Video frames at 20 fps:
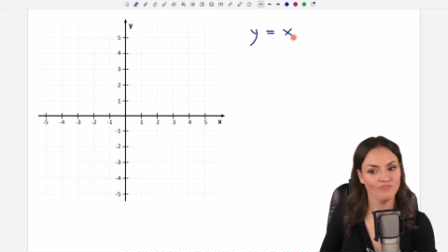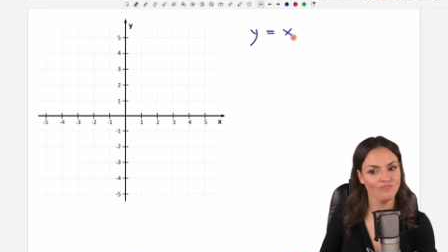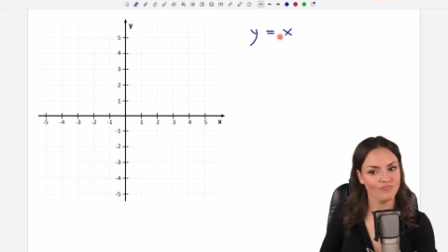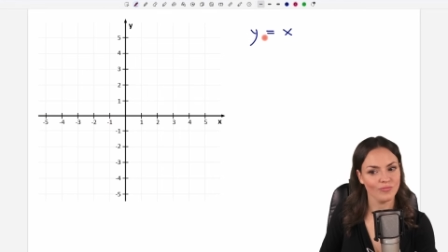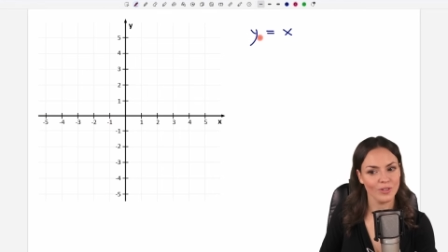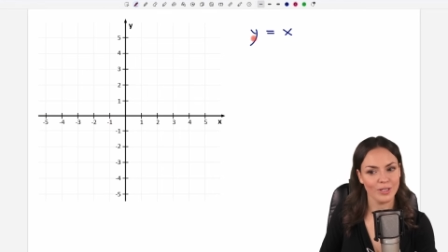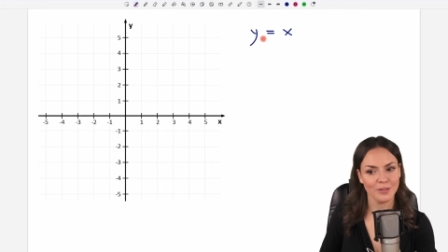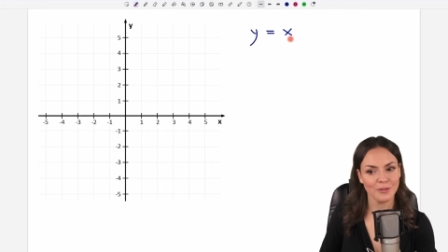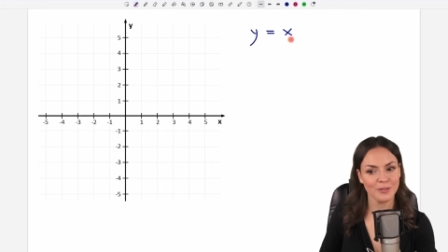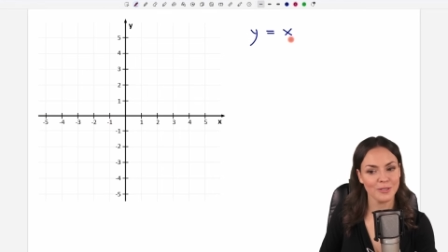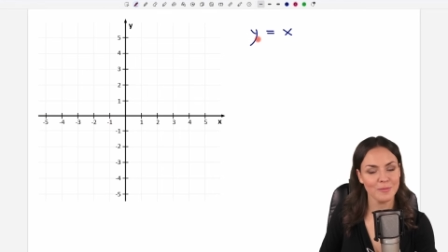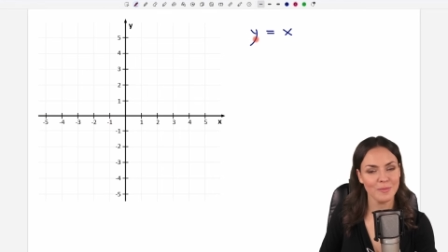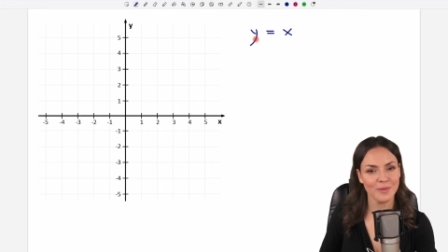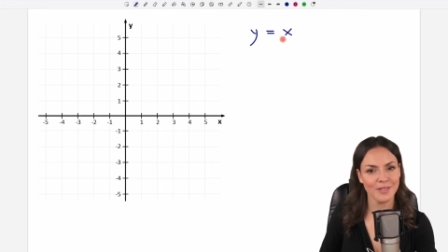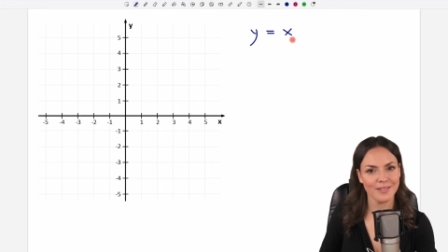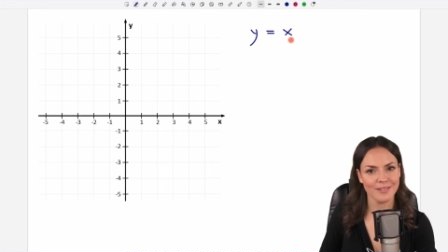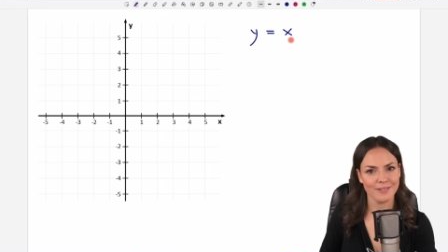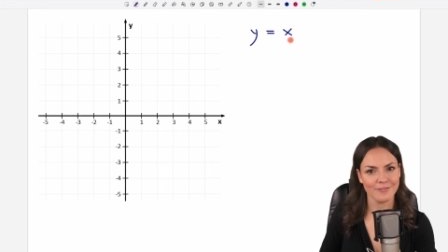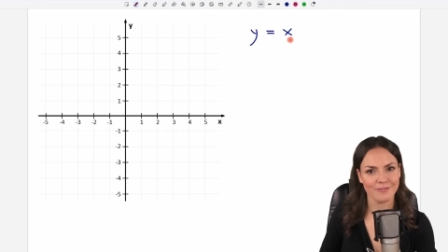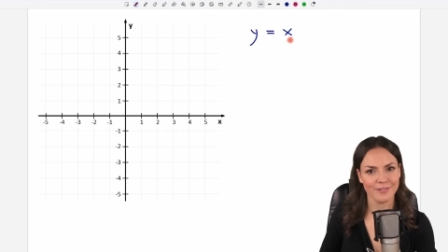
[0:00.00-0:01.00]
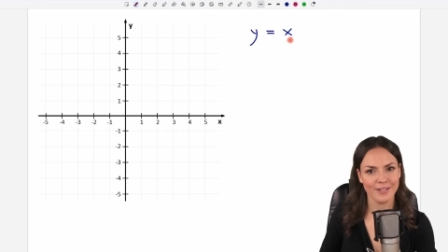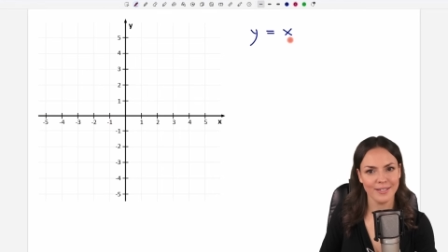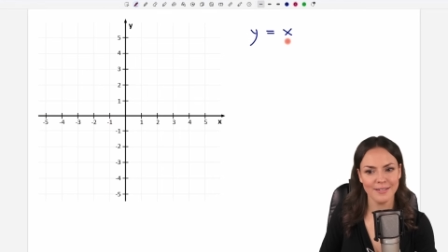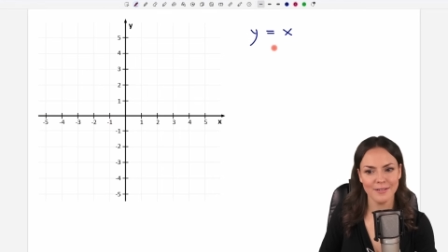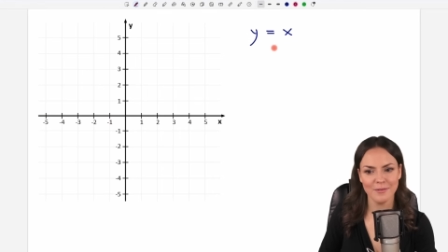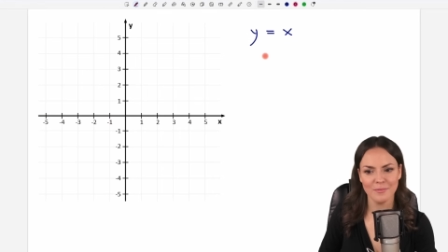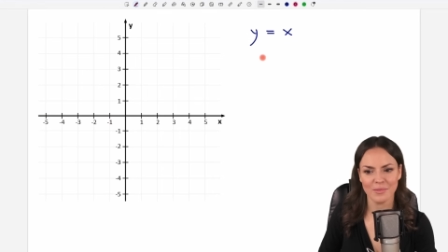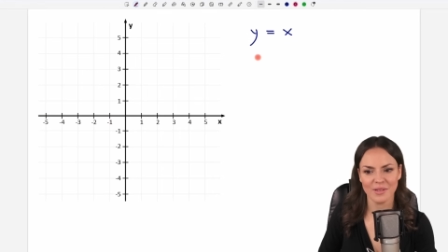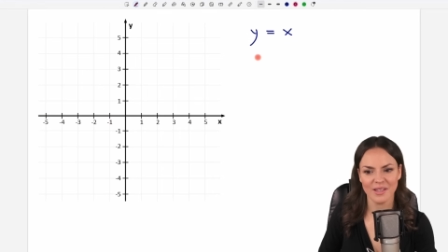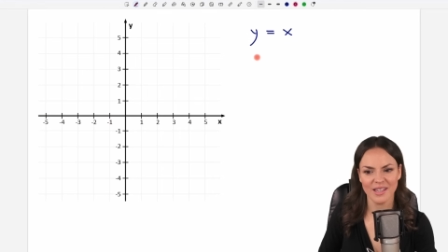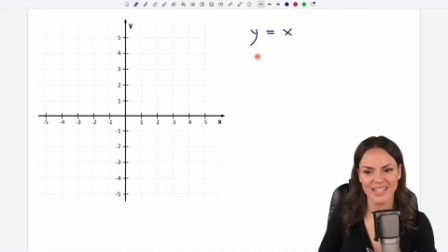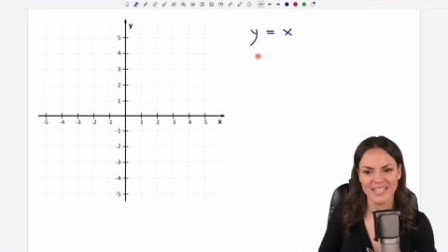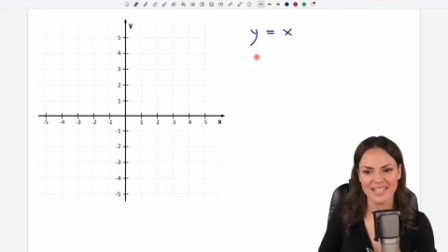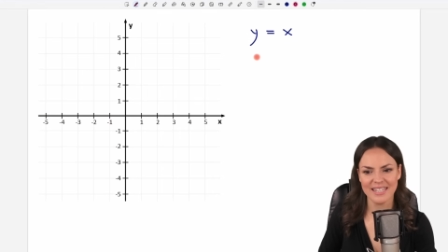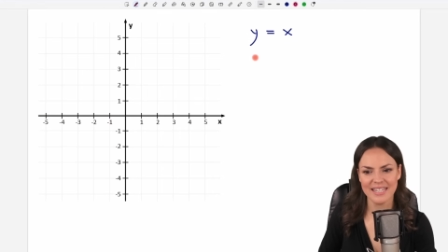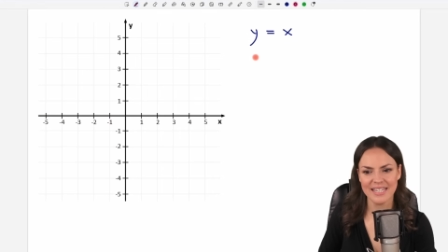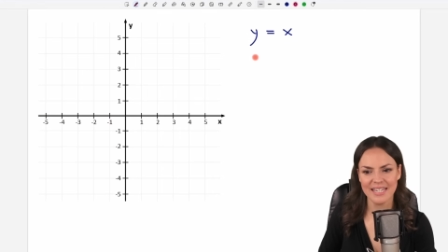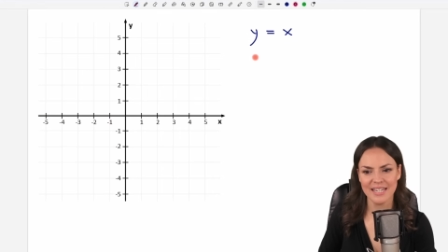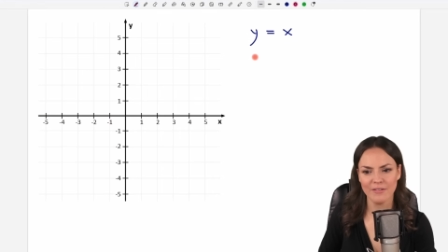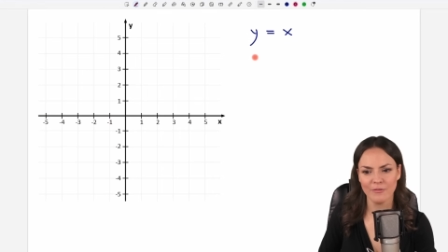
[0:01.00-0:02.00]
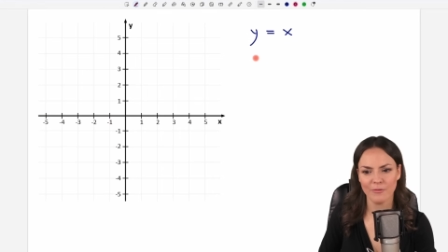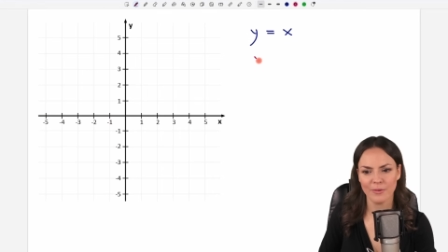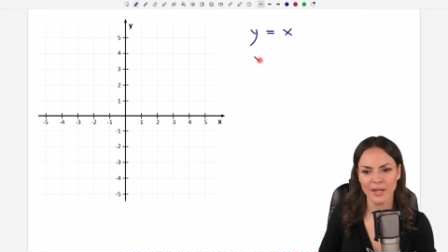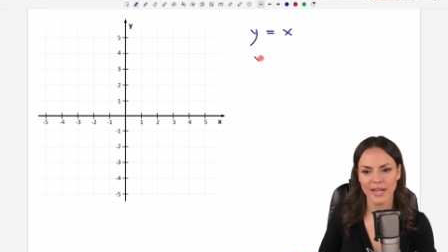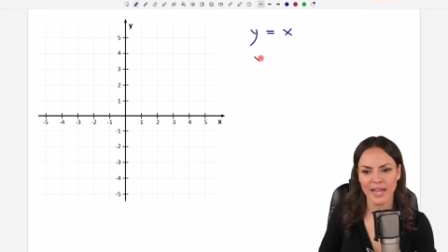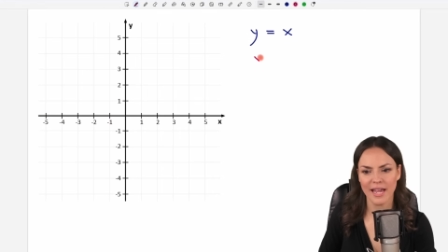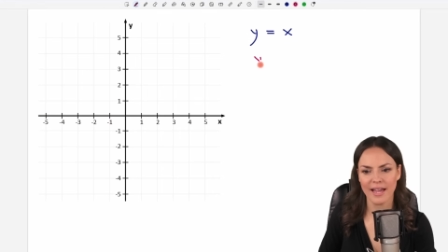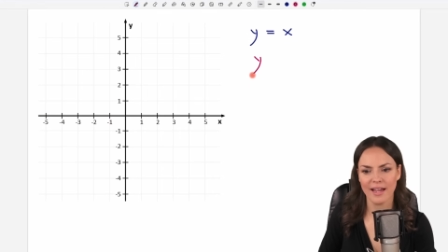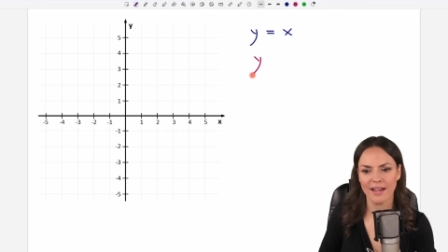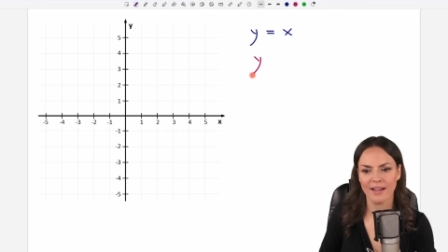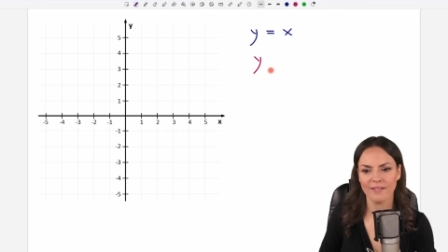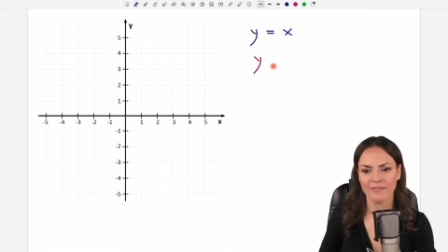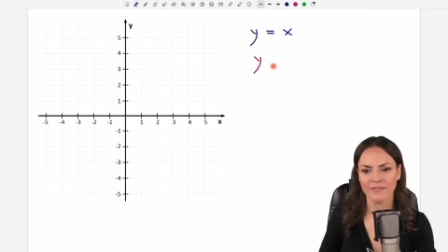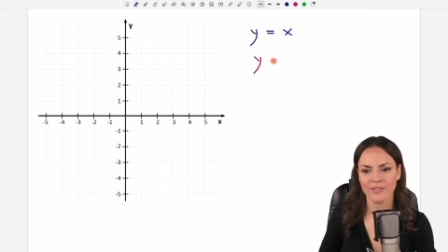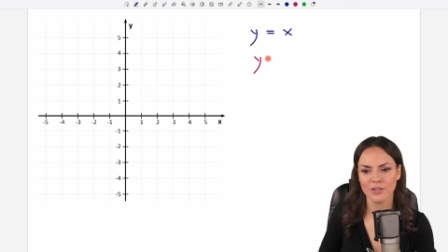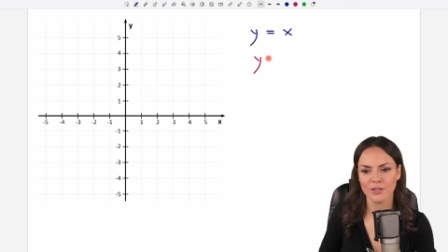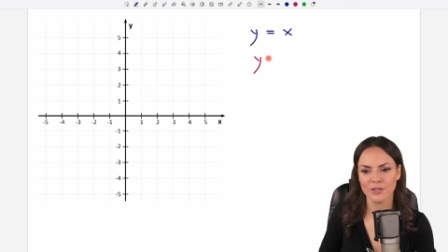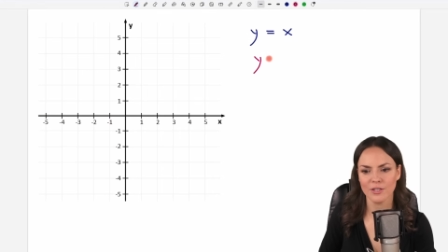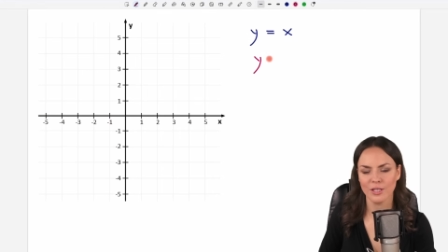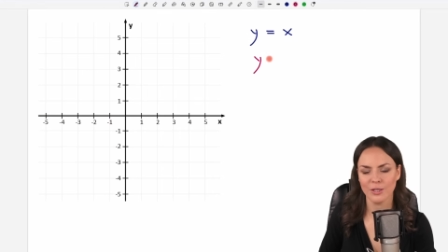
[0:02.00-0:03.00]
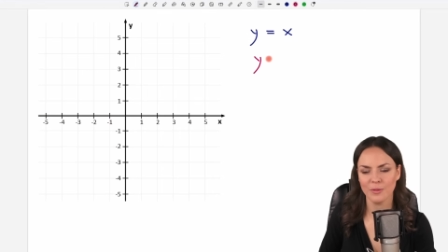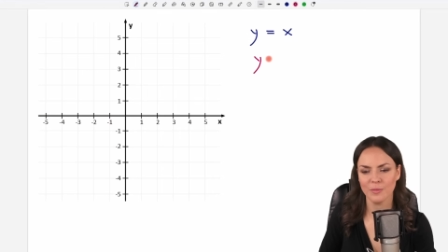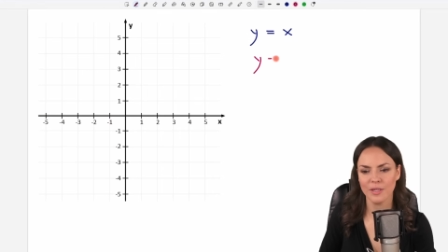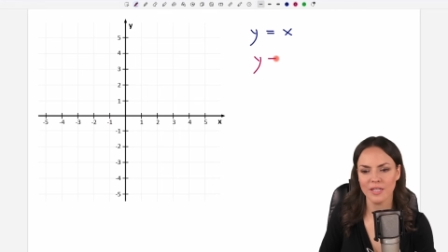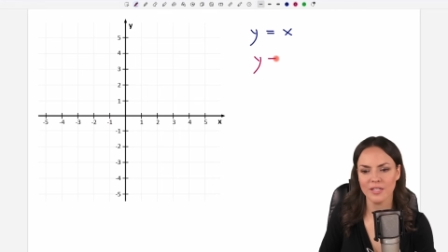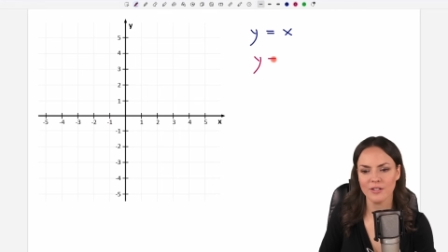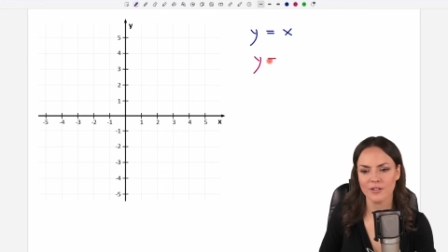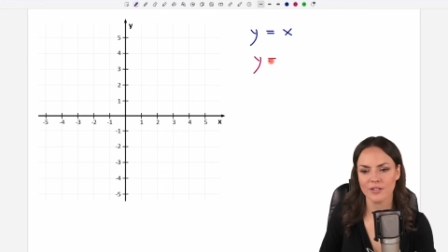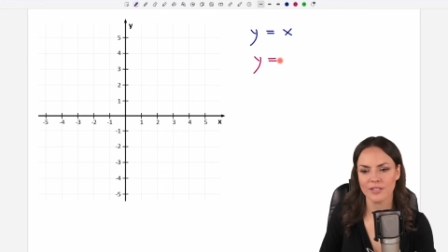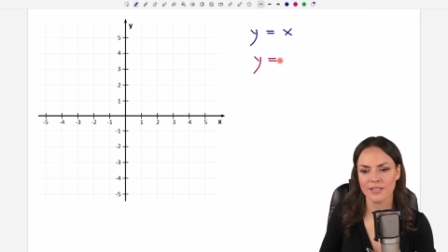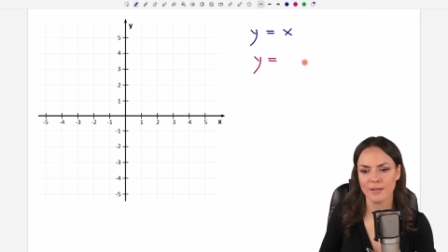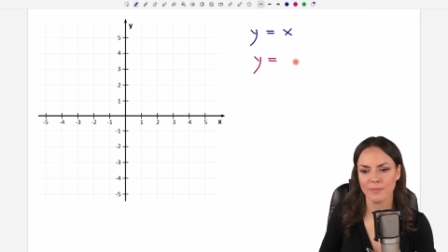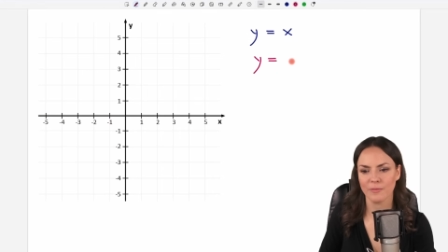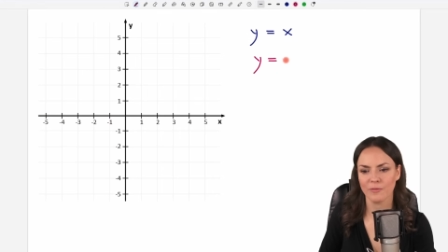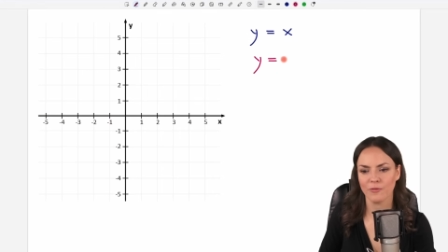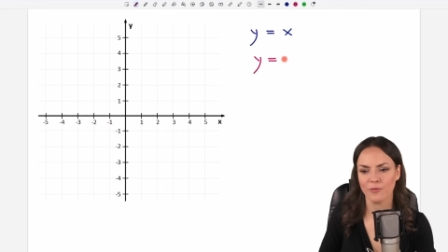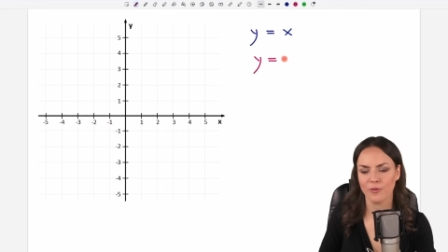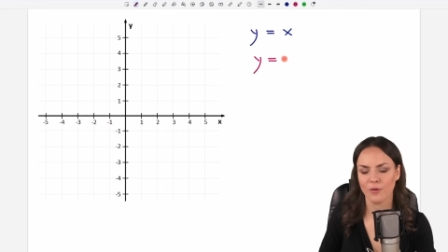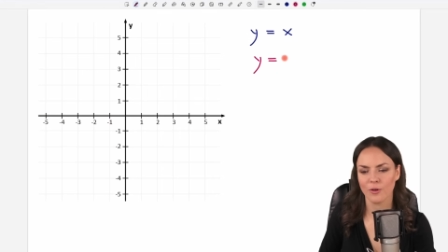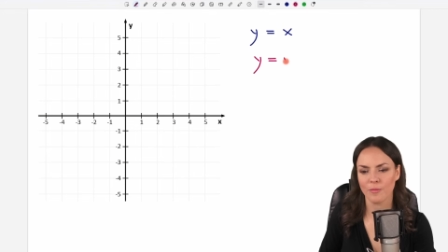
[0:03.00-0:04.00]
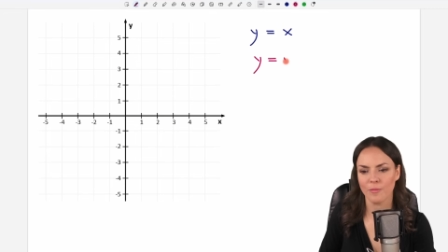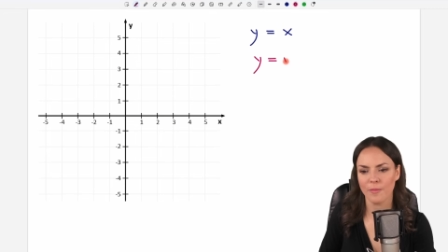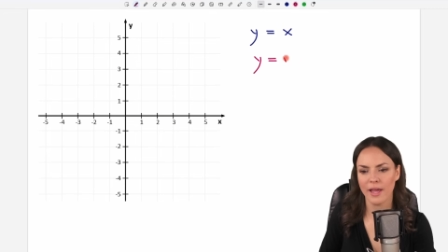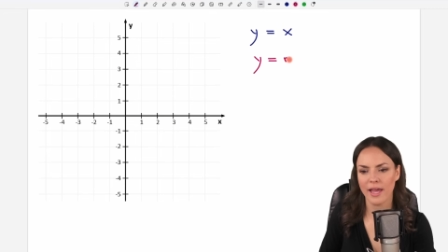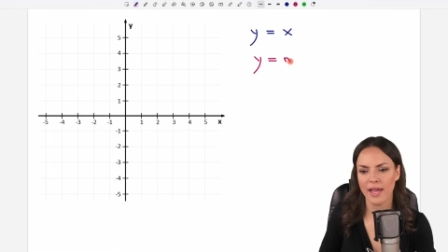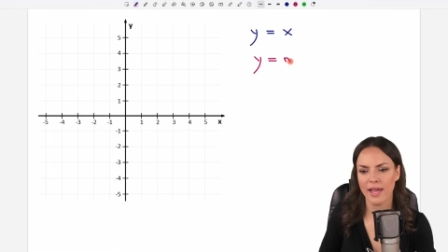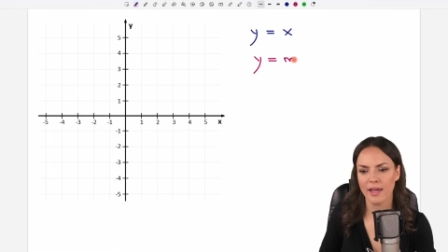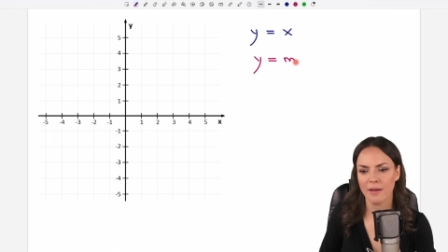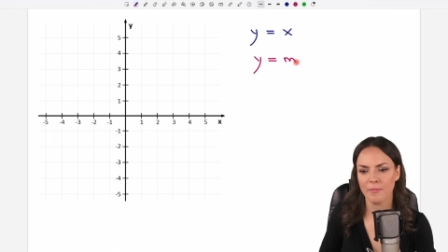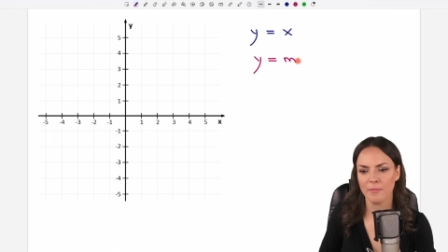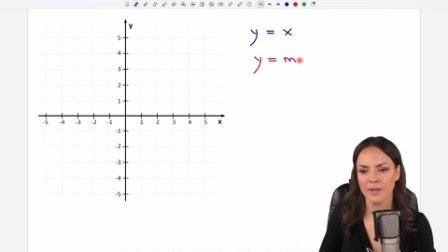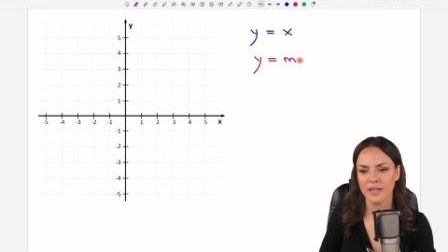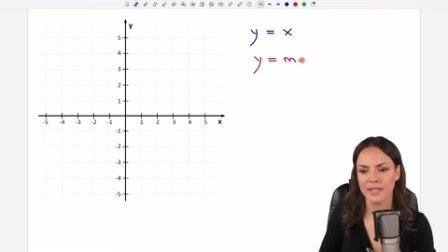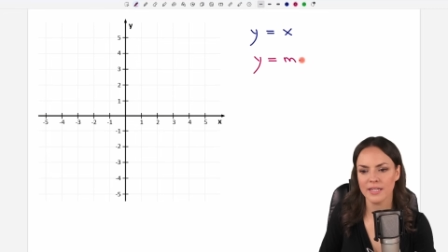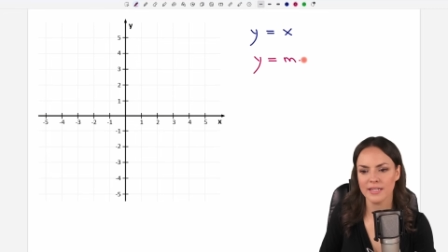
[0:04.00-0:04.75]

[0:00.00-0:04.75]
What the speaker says: Looks a bit different, but let's see if we have the slope-intercept form m